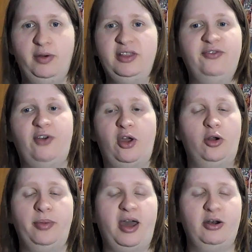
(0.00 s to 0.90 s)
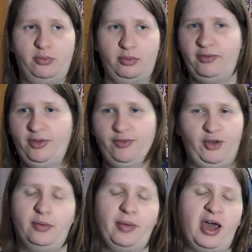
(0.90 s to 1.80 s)
at the final battle, wherever the
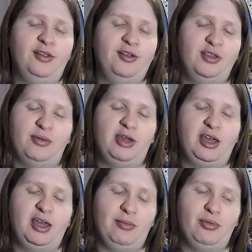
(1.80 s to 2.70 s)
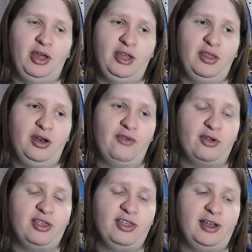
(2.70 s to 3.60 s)
final battle ends up taking place and
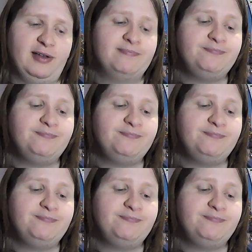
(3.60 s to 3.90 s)
everything.